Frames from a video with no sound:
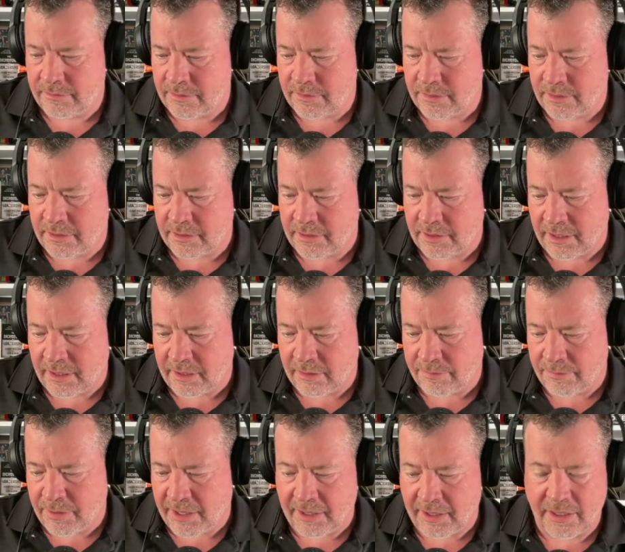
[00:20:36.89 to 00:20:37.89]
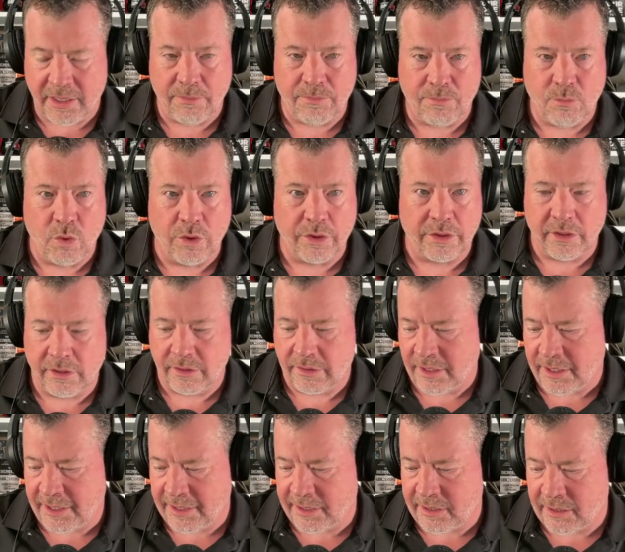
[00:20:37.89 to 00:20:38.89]
and get that in the bank. Keep working on the
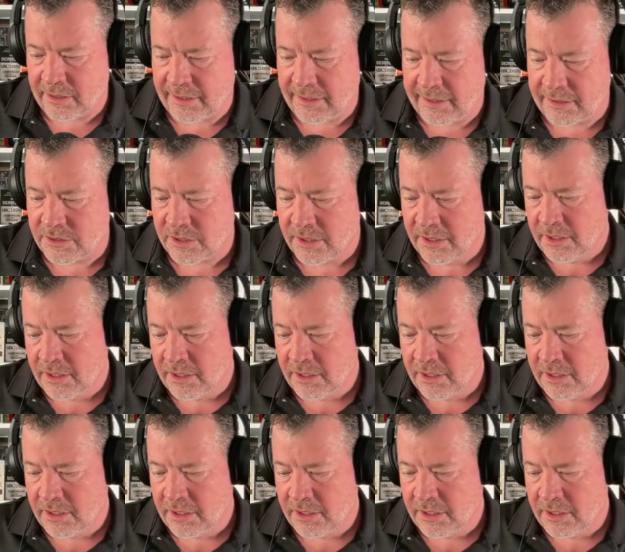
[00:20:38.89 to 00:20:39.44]
hiking legs.